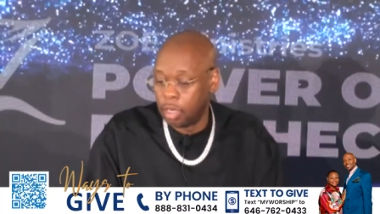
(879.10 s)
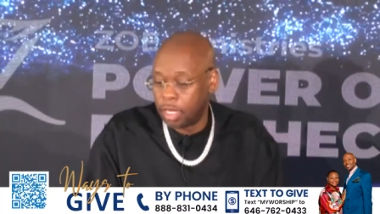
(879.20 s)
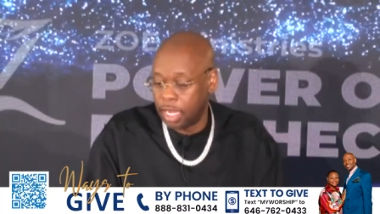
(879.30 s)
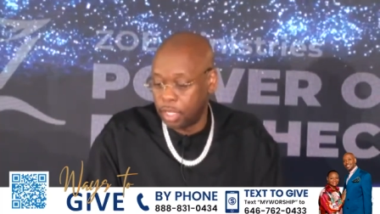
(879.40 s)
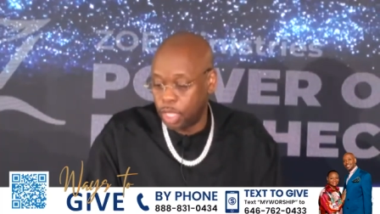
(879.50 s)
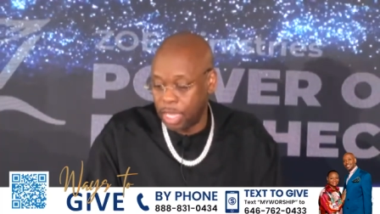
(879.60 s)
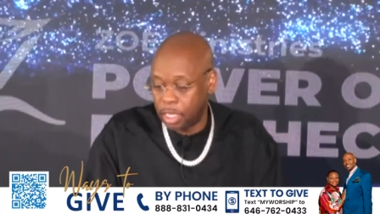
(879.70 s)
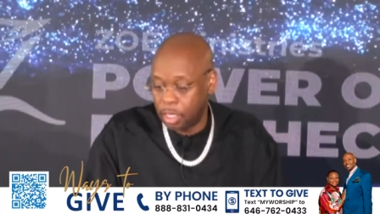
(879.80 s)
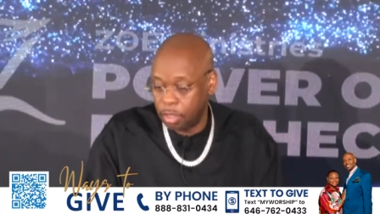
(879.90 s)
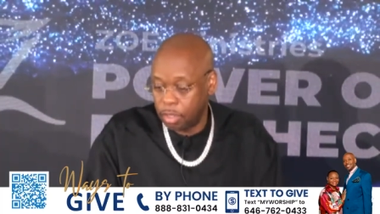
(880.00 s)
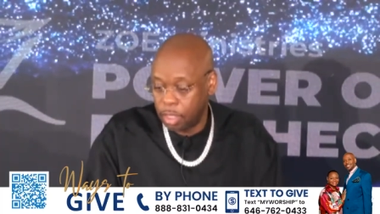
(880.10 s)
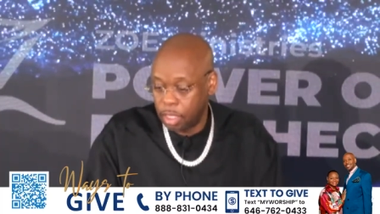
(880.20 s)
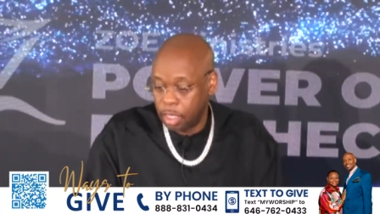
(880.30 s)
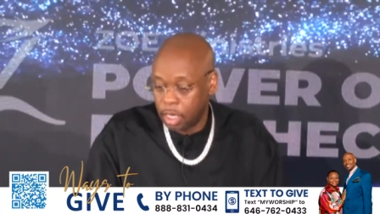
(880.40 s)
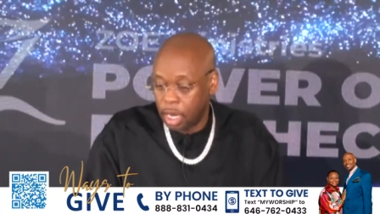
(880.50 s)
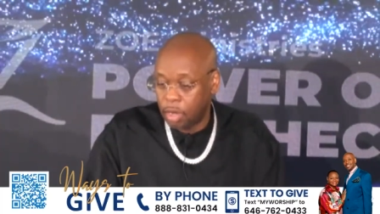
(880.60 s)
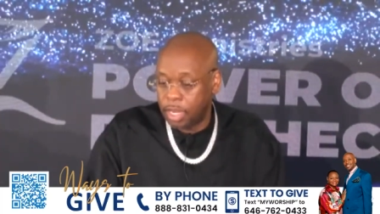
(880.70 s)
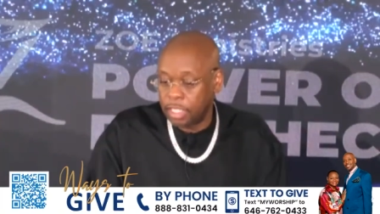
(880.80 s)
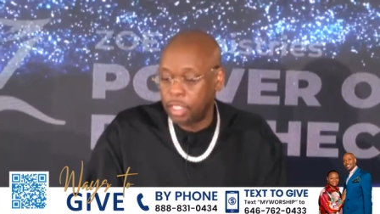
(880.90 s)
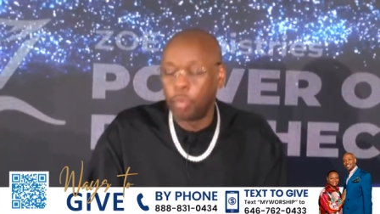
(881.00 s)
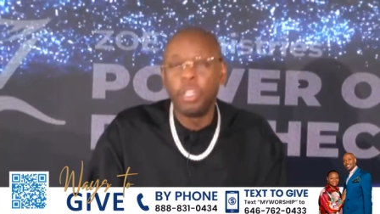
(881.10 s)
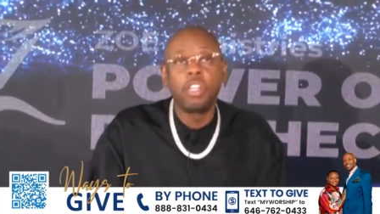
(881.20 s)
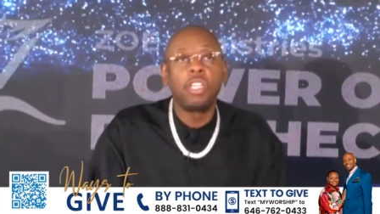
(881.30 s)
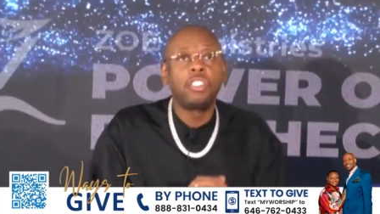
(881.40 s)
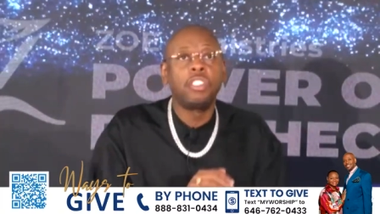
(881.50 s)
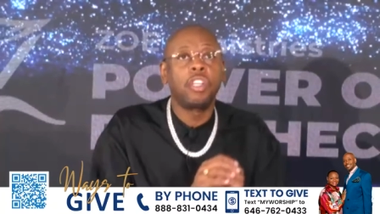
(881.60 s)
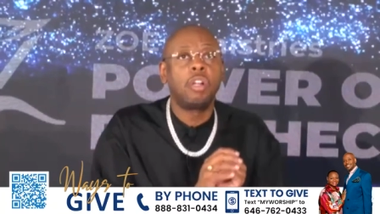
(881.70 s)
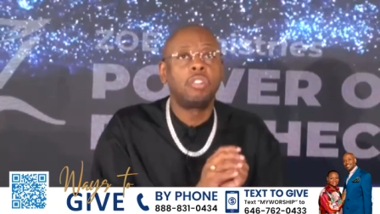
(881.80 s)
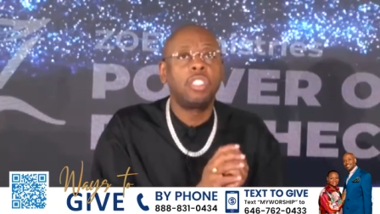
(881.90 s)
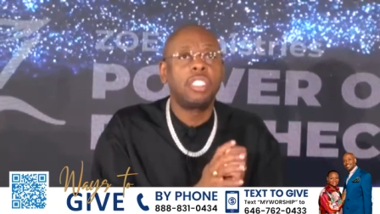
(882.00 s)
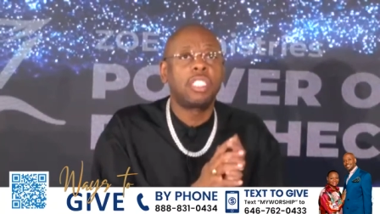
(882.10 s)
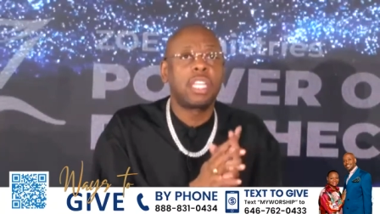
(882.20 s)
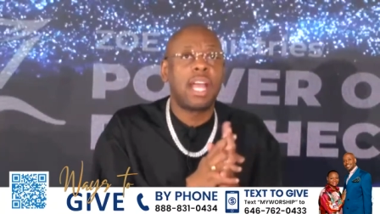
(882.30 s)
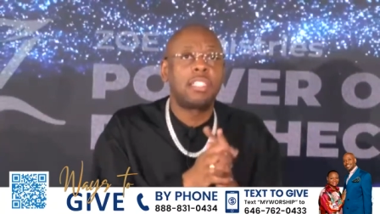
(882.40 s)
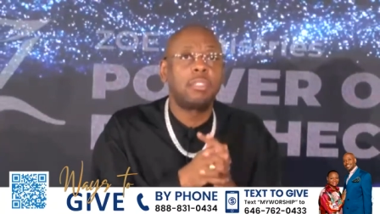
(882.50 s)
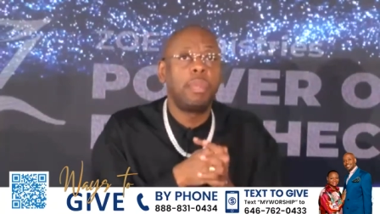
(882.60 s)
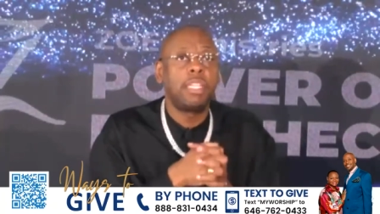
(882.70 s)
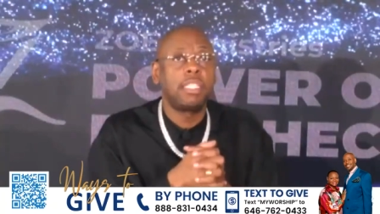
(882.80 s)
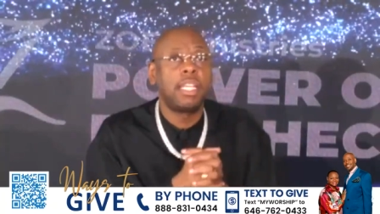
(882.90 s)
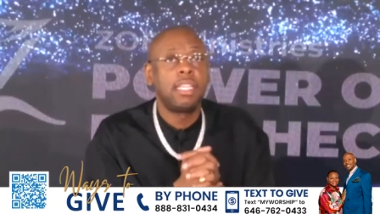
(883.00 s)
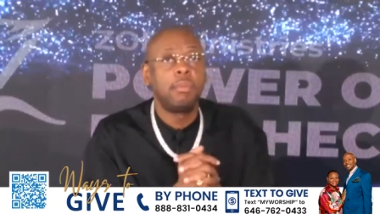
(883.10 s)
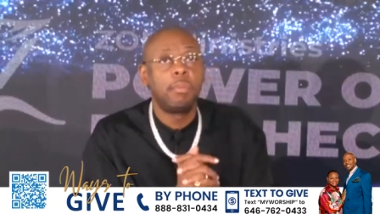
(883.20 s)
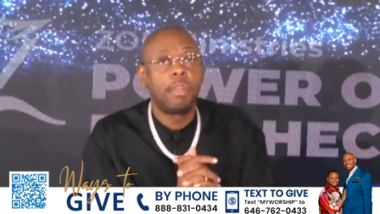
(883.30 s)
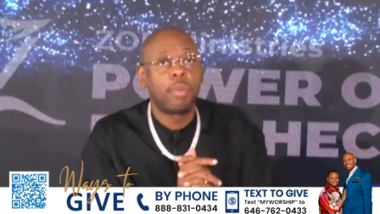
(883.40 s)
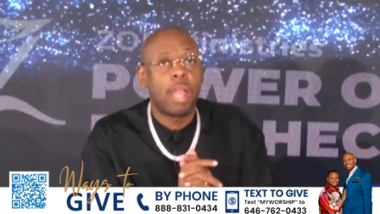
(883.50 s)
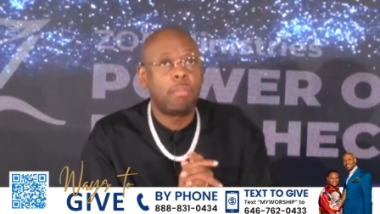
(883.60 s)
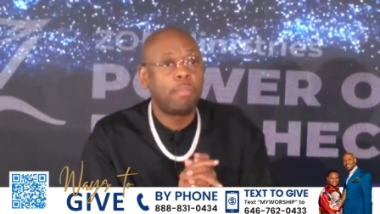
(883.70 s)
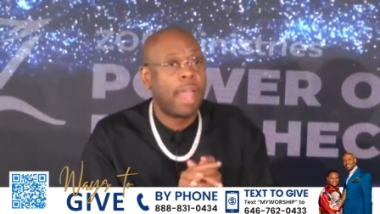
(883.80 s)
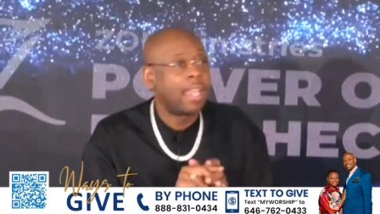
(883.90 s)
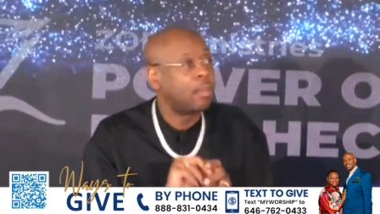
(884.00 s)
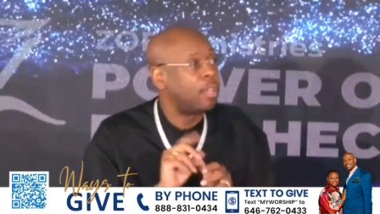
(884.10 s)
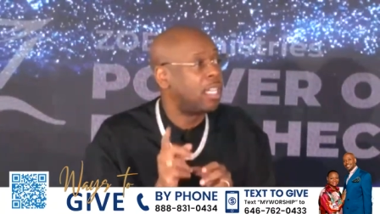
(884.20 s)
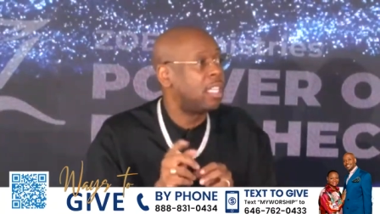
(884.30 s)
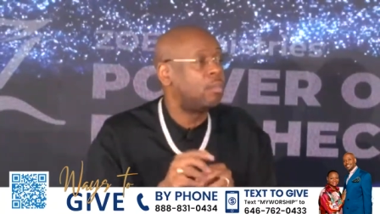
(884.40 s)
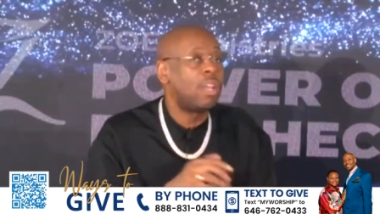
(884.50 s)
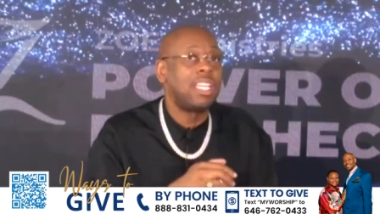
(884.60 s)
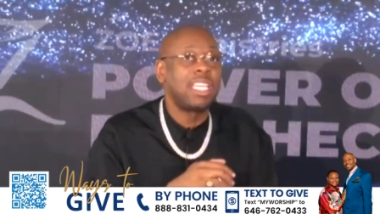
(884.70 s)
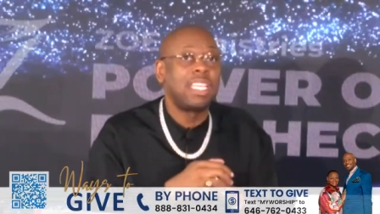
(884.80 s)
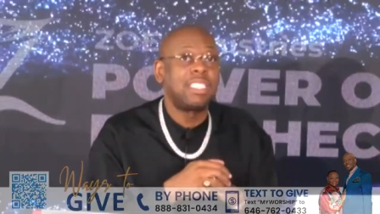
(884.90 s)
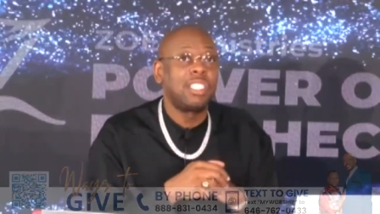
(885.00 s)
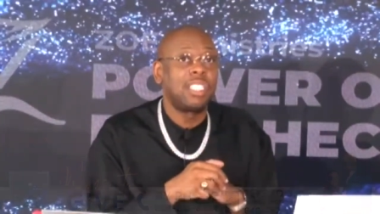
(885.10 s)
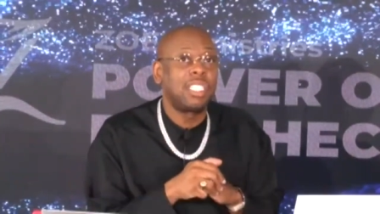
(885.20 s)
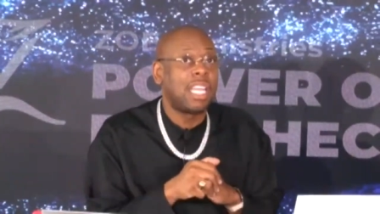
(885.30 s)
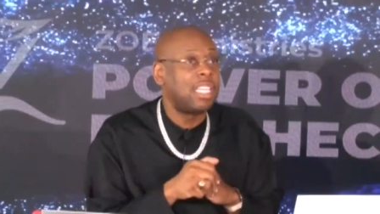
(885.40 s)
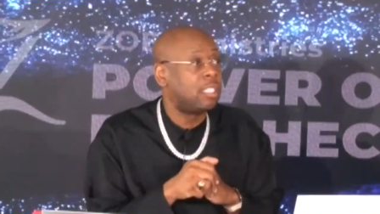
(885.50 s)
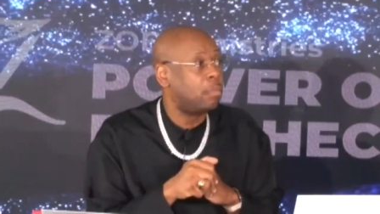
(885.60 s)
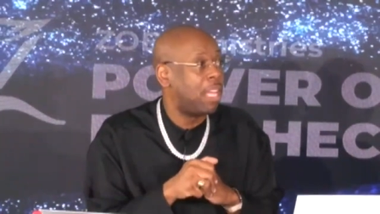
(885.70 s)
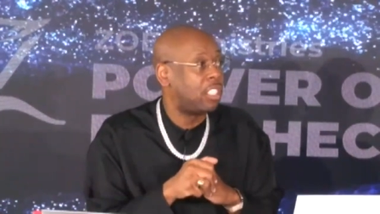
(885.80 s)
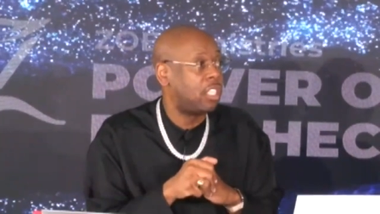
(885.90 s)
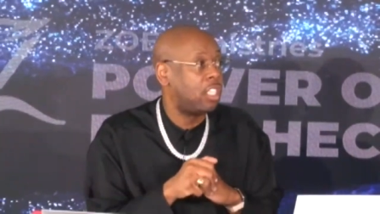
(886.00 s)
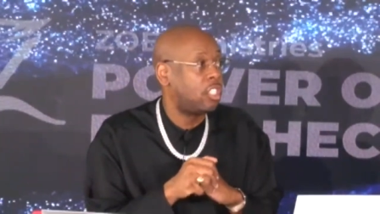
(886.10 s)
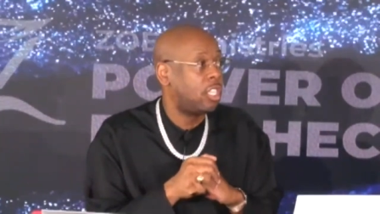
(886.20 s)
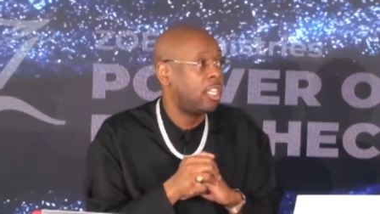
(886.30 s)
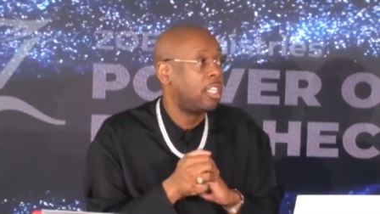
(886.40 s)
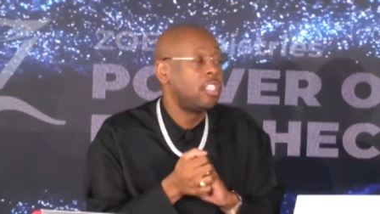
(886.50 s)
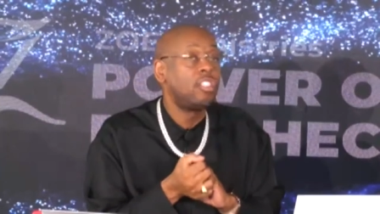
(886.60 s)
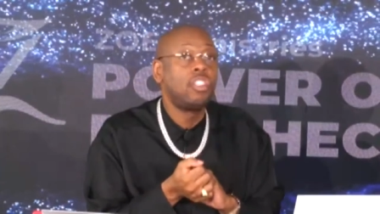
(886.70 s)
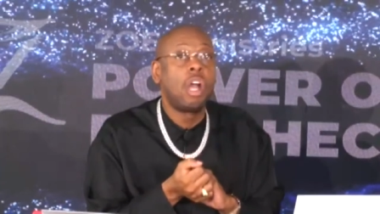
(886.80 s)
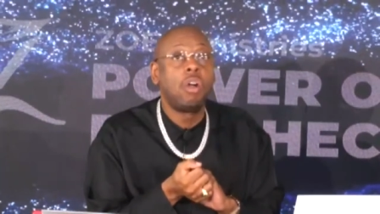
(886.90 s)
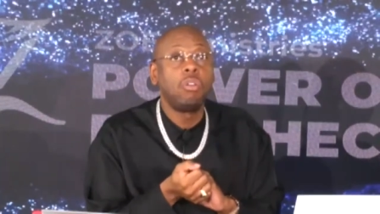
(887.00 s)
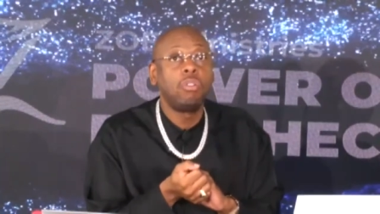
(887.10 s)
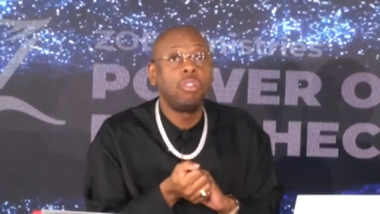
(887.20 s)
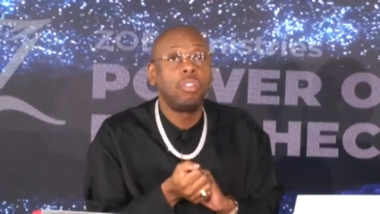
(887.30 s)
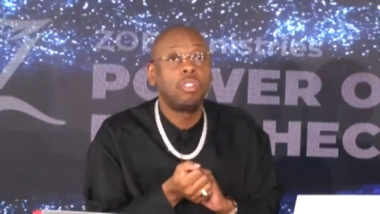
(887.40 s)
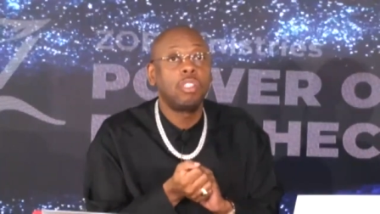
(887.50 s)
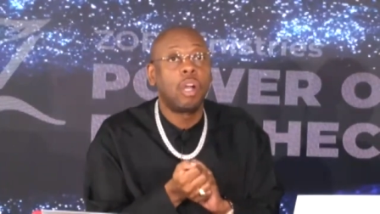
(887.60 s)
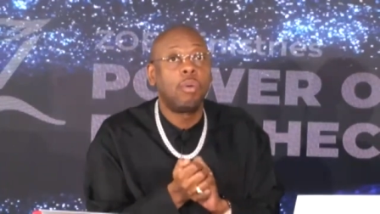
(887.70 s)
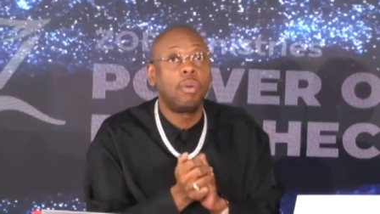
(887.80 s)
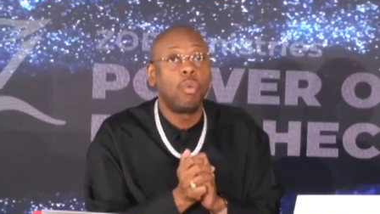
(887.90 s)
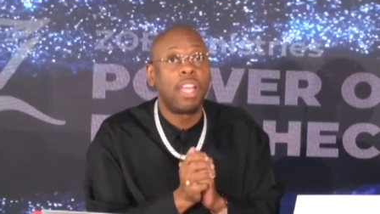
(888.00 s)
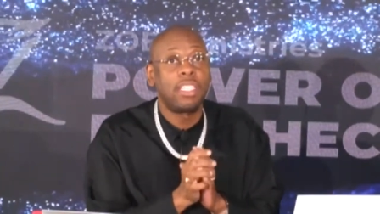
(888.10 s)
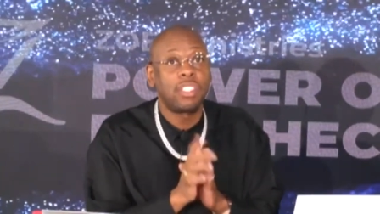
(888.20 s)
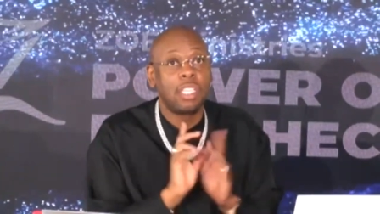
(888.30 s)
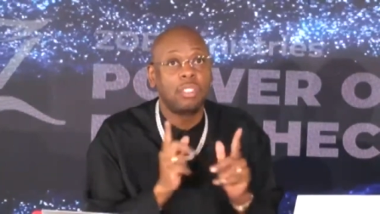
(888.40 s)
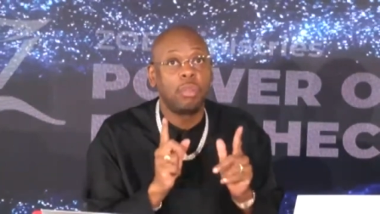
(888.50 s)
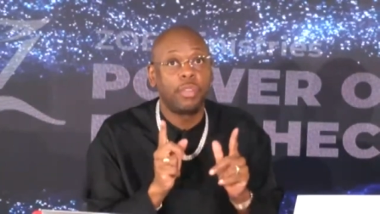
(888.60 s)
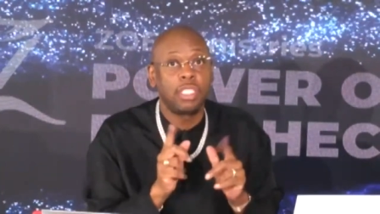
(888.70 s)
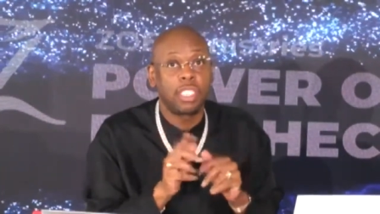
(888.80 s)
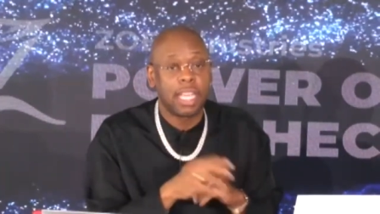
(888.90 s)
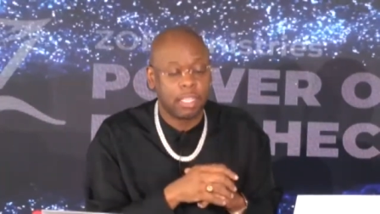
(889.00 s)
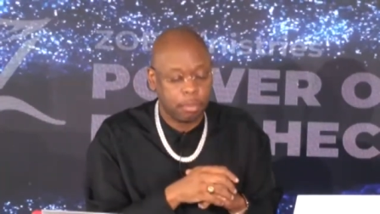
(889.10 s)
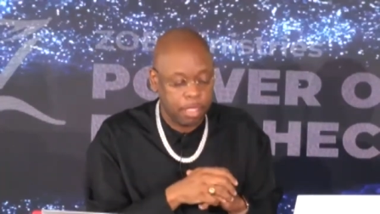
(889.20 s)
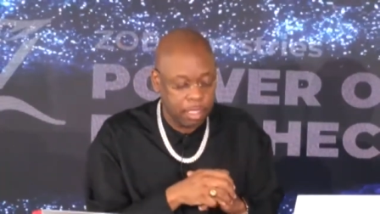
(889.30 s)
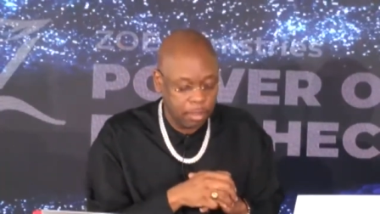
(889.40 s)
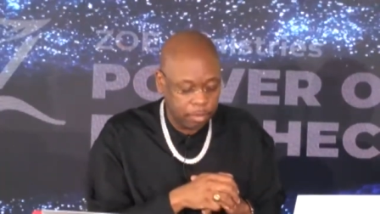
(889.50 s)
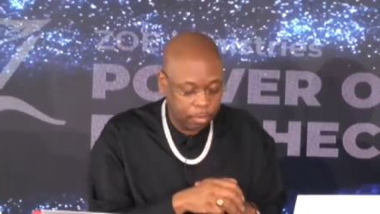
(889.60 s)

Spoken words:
Okay, thank you. Okay, so we're going to go to this announcement, and then we'll be right back, and we're going to get ready and get into today's message. Don't go away. Stay tuned for these announcements.